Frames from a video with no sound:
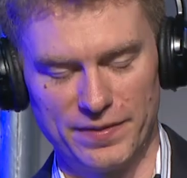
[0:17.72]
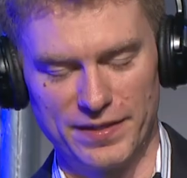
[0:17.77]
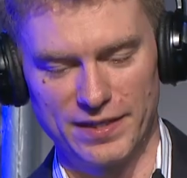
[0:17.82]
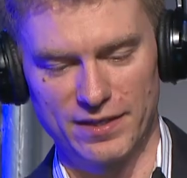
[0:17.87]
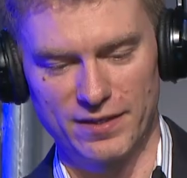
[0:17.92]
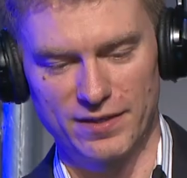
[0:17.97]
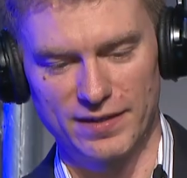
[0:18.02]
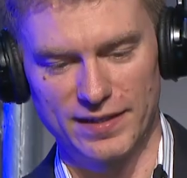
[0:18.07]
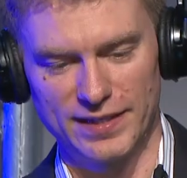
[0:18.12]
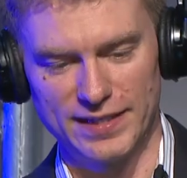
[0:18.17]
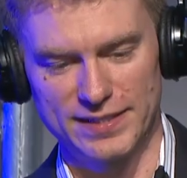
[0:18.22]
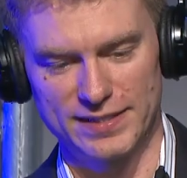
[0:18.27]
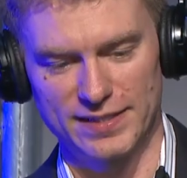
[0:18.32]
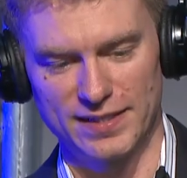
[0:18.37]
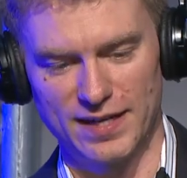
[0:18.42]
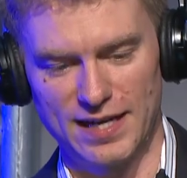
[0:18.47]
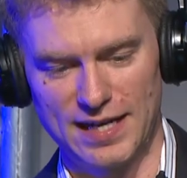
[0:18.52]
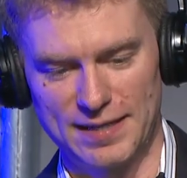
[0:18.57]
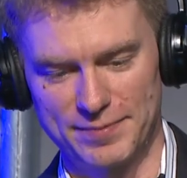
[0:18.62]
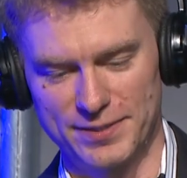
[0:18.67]
There is
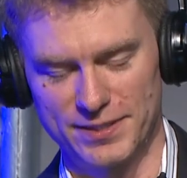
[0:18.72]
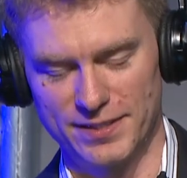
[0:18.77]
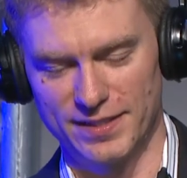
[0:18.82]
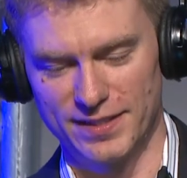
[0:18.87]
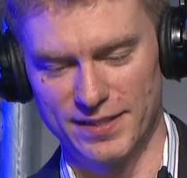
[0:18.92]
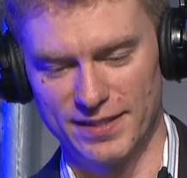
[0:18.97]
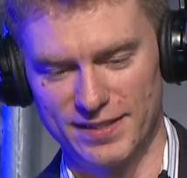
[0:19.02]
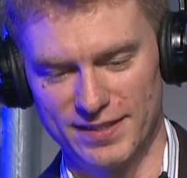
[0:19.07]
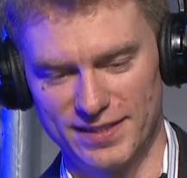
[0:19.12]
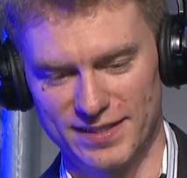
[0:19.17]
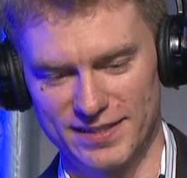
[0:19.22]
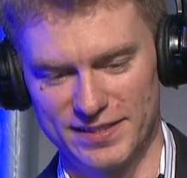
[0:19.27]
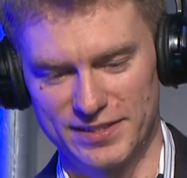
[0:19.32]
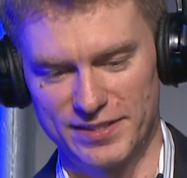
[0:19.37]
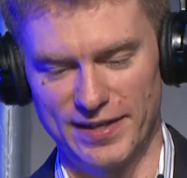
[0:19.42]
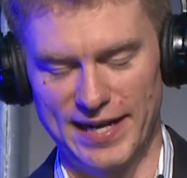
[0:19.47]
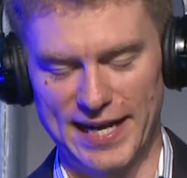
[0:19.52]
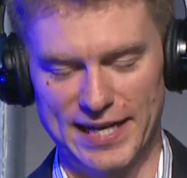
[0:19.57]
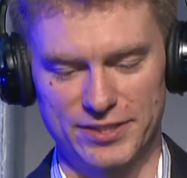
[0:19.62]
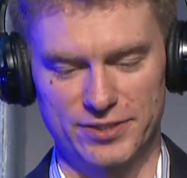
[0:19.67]
an option
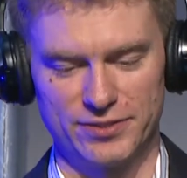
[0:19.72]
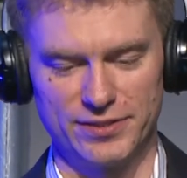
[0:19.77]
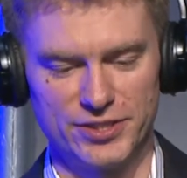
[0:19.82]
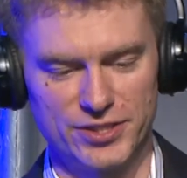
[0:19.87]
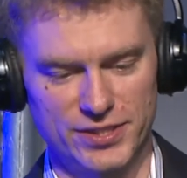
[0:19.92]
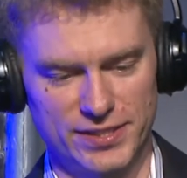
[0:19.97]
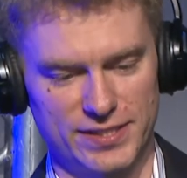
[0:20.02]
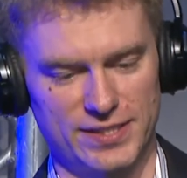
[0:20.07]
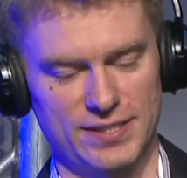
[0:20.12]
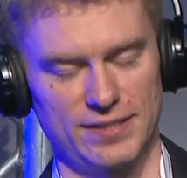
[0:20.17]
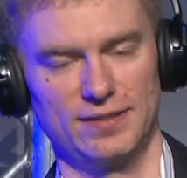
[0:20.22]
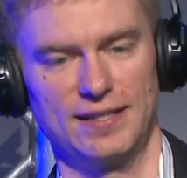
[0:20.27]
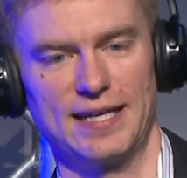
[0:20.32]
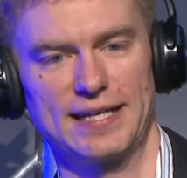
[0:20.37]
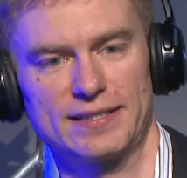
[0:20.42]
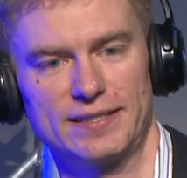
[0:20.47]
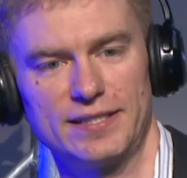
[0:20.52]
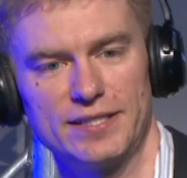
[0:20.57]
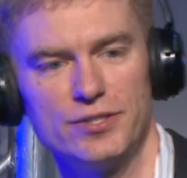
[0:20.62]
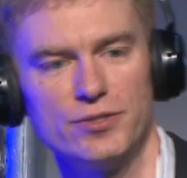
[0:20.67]
to actually just
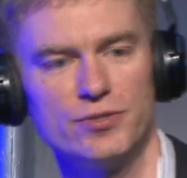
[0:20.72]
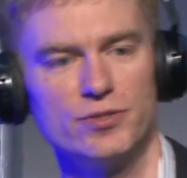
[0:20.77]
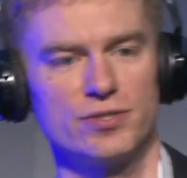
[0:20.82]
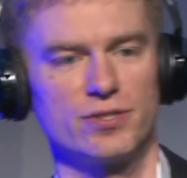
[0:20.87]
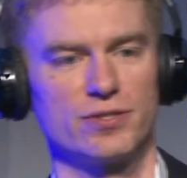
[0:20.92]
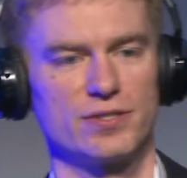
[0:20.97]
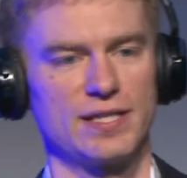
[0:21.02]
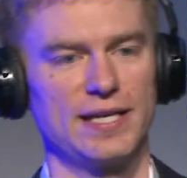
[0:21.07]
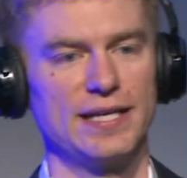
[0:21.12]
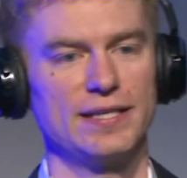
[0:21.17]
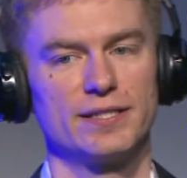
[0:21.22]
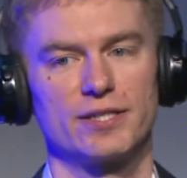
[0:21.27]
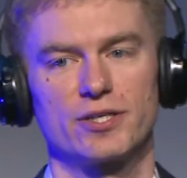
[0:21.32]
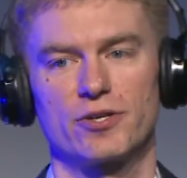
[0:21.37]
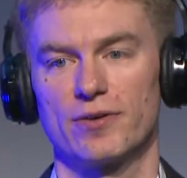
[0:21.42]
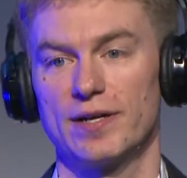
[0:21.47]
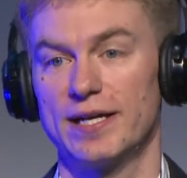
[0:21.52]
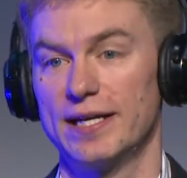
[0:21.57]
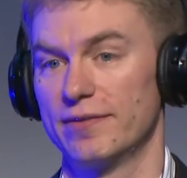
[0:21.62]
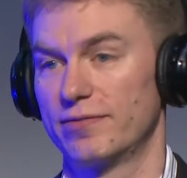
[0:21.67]
select the users in the
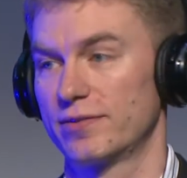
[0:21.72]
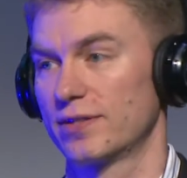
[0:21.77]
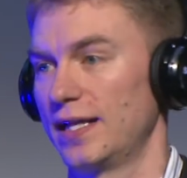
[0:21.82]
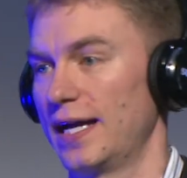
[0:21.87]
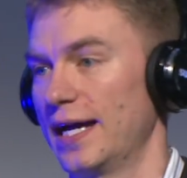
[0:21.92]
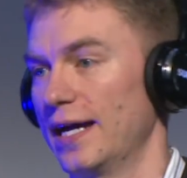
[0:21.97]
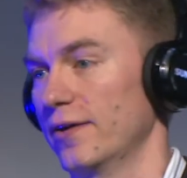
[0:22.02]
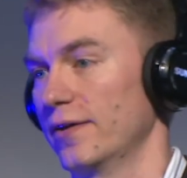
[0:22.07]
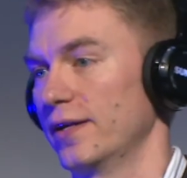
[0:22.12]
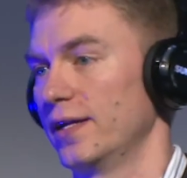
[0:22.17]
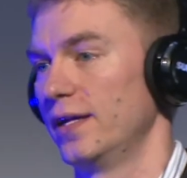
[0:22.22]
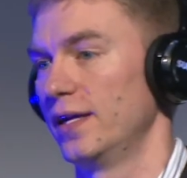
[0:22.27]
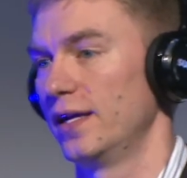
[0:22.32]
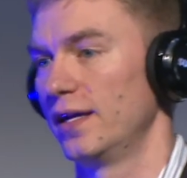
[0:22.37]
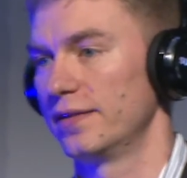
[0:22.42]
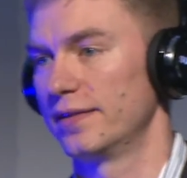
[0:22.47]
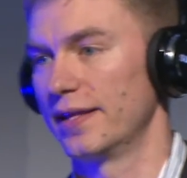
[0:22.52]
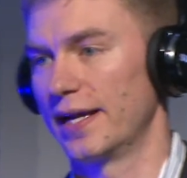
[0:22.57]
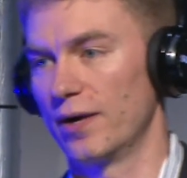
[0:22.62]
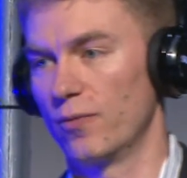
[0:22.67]
Creative Cloud
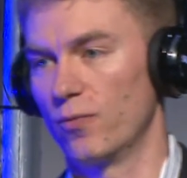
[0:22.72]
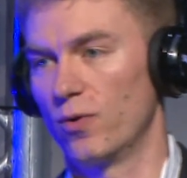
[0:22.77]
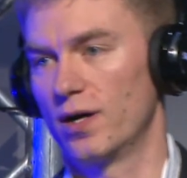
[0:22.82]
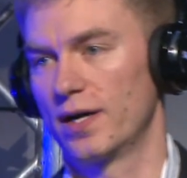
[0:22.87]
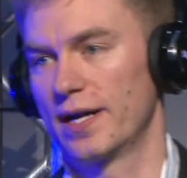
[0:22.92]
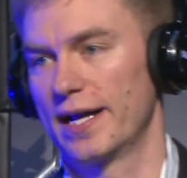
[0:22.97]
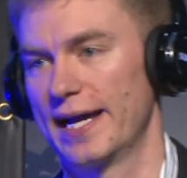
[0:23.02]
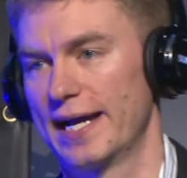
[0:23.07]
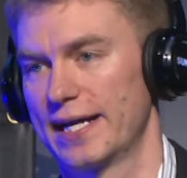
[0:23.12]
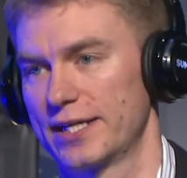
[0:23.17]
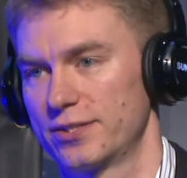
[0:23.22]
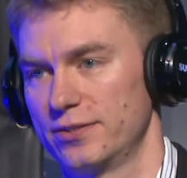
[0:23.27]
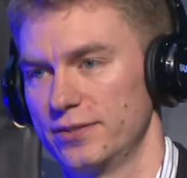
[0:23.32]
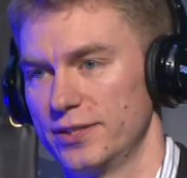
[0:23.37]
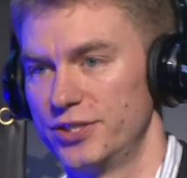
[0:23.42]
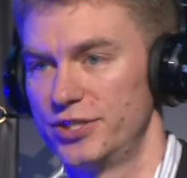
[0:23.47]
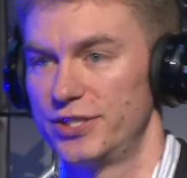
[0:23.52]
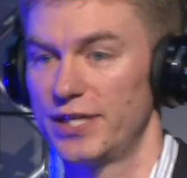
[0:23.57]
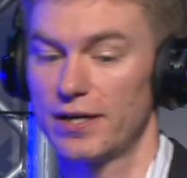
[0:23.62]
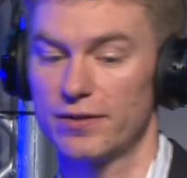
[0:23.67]
that I want to actually
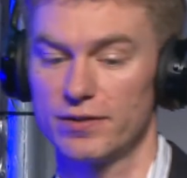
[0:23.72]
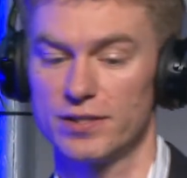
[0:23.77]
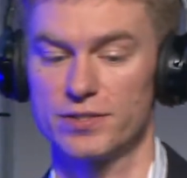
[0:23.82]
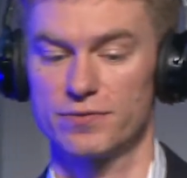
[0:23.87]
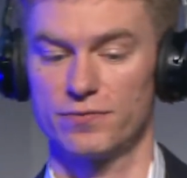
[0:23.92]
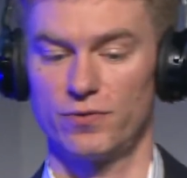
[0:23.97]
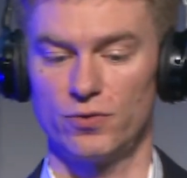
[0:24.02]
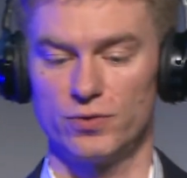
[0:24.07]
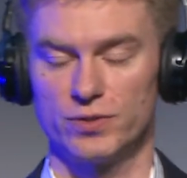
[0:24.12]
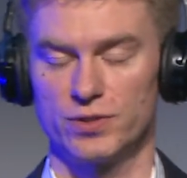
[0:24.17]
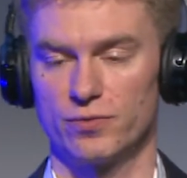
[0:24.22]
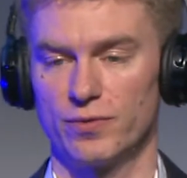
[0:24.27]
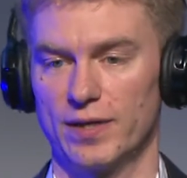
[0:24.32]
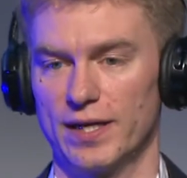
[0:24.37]
share this folder